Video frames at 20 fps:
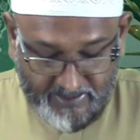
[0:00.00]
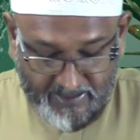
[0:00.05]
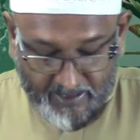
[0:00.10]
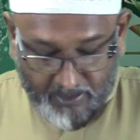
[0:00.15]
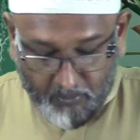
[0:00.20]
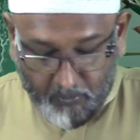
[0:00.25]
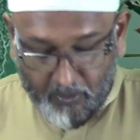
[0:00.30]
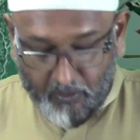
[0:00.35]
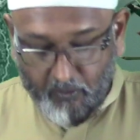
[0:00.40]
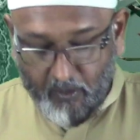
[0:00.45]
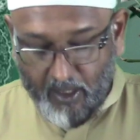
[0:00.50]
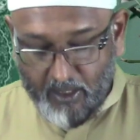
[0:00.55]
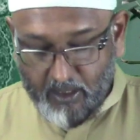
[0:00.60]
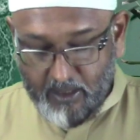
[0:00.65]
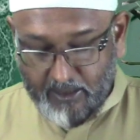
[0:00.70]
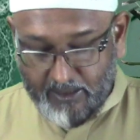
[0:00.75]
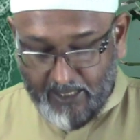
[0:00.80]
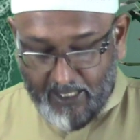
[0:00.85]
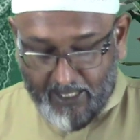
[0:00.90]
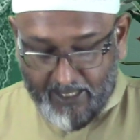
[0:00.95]
thing, we
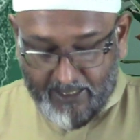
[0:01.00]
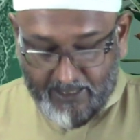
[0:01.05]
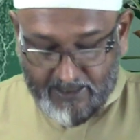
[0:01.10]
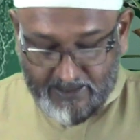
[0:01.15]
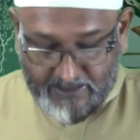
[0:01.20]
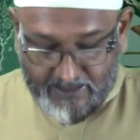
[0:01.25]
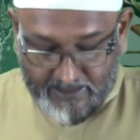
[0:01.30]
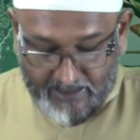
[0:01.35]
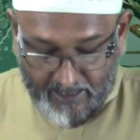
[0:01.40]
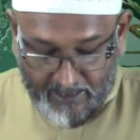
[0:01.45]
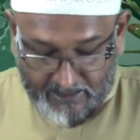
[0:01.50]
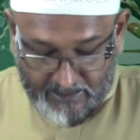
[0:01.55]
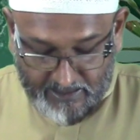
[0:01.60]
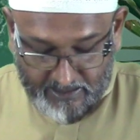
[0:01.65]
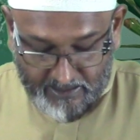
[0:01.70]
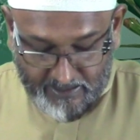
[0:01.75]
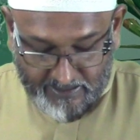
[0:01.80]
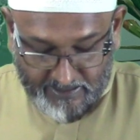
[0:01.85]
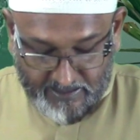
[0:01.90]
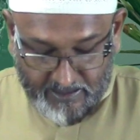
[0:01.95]
recognize that
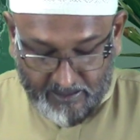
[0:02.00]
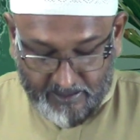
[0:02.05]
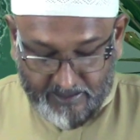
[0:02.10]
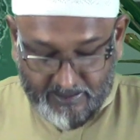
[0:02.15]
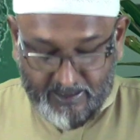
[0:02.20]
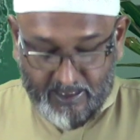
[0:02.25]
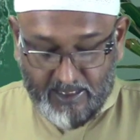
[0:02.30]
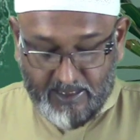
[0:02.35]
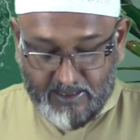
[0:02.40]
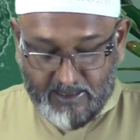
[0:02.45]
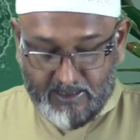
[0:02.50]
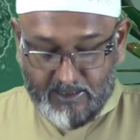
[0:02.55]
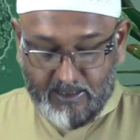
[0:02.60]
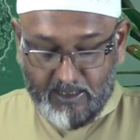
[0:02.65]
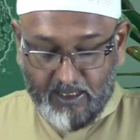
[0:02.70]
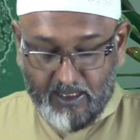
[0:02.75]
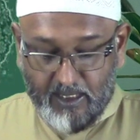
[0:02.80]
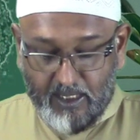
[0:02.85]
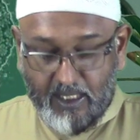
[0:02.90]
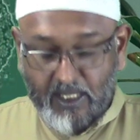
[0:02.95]
success
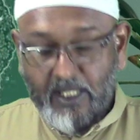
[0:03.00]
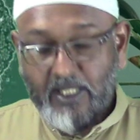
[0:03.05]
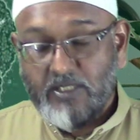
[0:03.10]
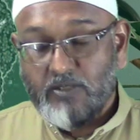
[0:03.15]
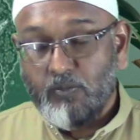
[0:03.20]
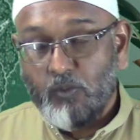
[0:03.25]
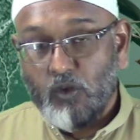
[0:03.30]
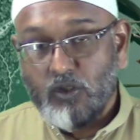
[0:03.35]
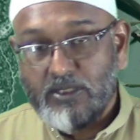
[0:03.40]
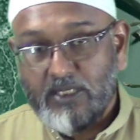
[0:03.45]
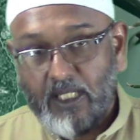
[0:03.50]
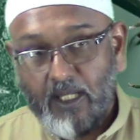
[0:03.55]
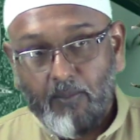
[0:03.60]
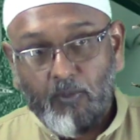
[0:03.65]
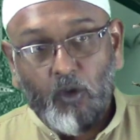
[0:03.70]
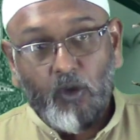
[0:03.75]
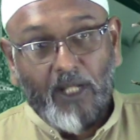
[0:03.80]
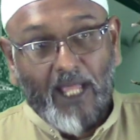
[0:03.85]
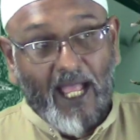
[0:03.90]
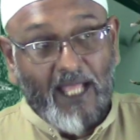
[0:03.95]
is mostly
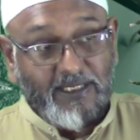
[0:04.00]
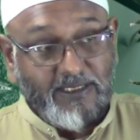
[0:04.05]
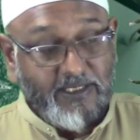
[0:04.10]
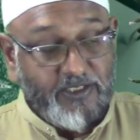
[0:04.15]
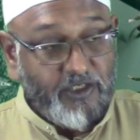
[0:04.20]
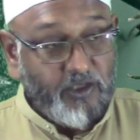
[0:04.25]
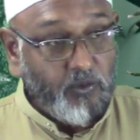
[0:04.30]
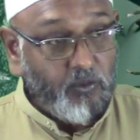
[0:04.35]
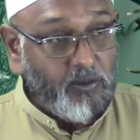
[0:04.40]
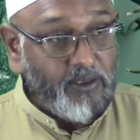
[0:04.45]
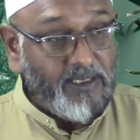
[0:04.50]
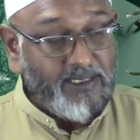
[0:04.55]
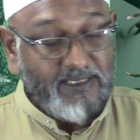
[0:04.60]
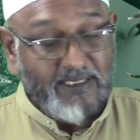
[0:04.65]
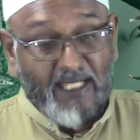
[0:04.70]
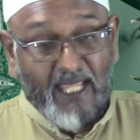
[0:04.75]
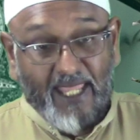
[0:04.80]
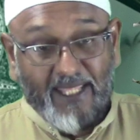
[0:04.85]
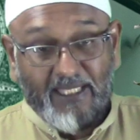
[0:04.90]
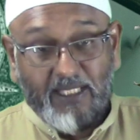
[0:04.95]
about attitude. It's
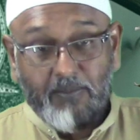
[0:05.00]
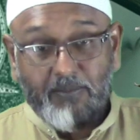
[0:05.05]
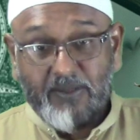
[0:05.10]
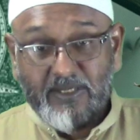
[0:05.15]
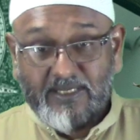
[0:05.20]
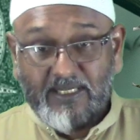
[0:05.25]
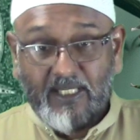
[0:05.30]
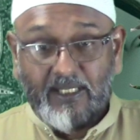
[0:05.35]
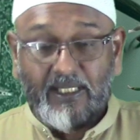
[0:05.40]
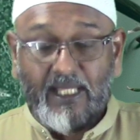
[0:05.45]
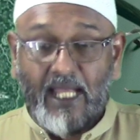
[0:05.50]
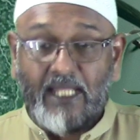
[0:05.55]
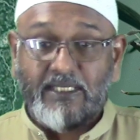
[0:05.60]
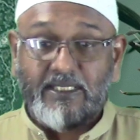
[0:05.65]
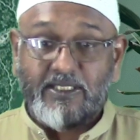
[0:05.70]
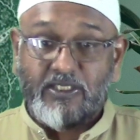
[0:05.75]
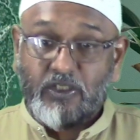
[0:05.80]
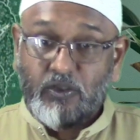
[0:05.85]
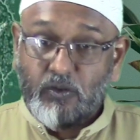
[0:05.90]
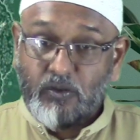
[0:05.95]
90%
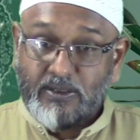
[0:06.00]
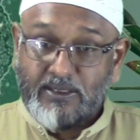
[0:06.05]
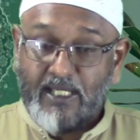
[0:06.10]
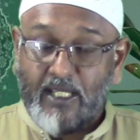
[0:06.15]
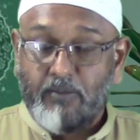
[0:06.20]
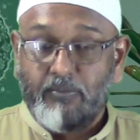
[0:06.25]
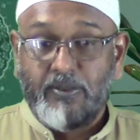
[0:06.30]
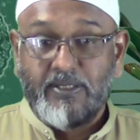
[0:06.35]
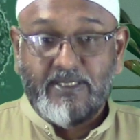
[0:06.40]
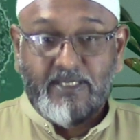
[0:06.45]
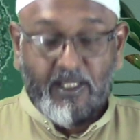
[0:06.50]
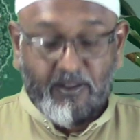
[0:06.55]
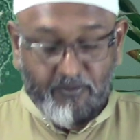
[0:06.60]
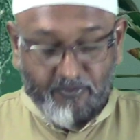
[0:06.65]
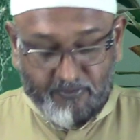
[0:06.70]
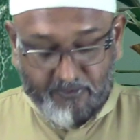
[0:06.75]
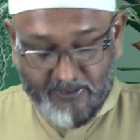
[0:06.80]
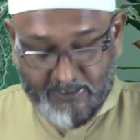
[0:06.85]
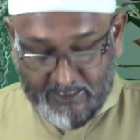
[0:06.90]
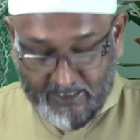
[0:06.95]
attitude, 10%
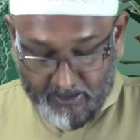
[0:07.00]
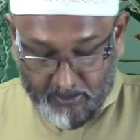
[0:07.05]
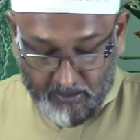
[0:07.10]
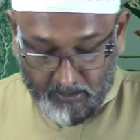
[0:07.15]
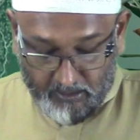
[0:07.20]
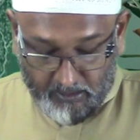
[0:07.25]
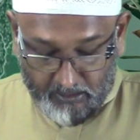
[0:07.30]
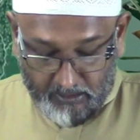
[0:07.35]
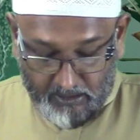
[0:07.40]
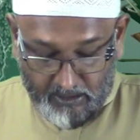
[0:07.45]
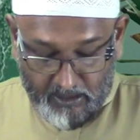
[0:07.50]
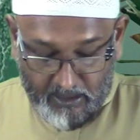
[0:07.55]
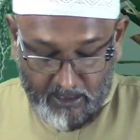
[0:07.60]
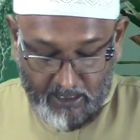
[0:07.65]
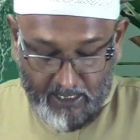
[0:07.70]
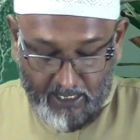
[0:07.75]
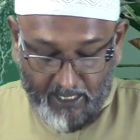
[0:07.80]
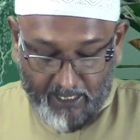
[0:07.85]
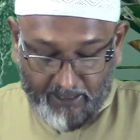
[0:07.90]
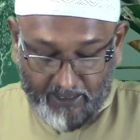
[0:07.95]
physical.
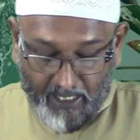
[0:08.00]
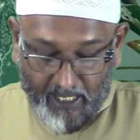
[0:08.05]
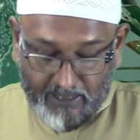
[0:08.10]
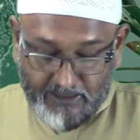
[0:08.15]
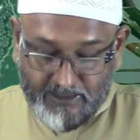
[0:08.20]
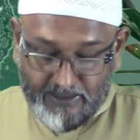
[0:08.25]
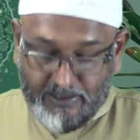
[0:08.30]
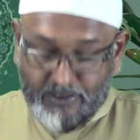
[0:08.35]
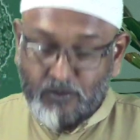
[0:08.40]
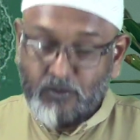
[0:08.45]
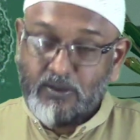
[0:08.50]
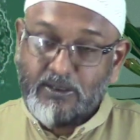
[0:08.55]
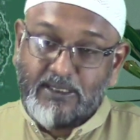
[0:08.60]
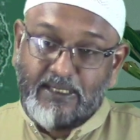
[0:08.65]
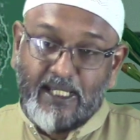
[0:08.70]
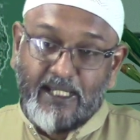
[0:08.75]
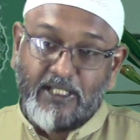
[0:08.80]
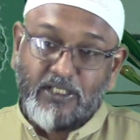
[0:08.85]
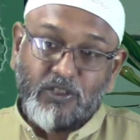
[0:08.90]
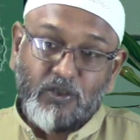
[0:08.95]
And attitude
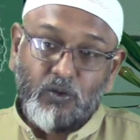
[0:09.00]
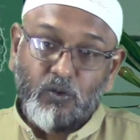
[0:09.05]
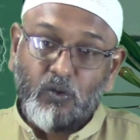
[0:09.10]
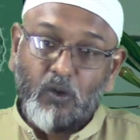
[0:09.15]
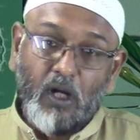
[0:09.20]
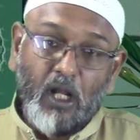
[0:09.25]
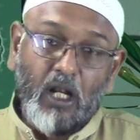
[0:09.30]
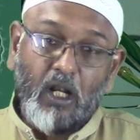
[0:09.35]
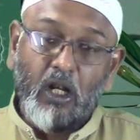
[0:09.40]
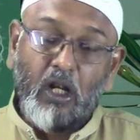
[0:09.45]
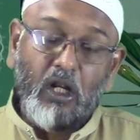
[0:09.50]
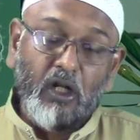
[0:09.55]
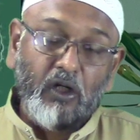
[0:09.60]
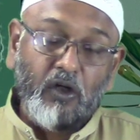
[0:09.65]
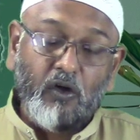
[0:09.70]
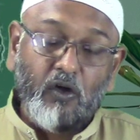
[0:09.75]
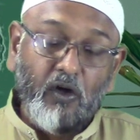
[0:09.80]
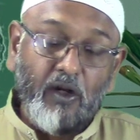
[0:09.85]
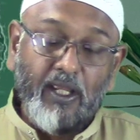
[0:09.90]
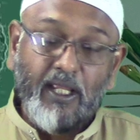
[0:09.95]
takes you a
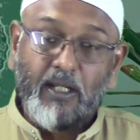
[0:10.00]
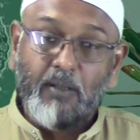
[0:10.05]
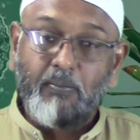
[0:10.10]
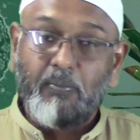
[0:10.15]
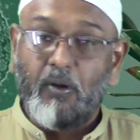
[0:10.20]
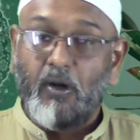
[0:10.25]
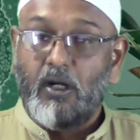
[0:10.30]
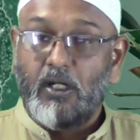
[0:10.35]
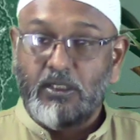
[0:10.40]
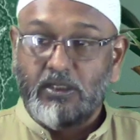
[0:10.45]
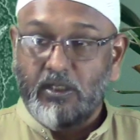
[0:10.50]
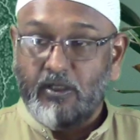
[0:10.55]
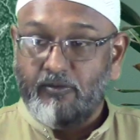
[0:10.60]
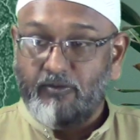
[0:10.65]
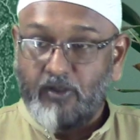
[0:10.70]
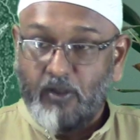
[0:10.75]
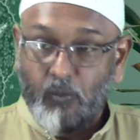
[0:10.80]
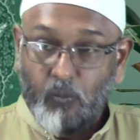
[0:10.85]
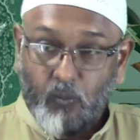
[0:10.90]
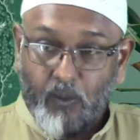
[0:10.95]
great part of
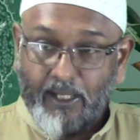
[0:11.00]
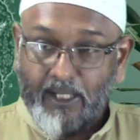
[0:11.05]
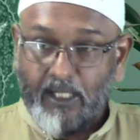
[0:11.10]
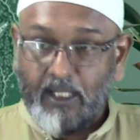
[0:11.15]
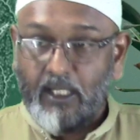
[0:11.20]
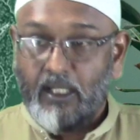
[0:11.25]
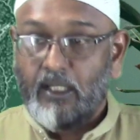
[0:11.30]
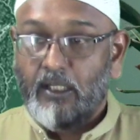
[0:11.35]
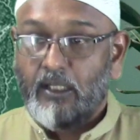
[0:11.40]
the way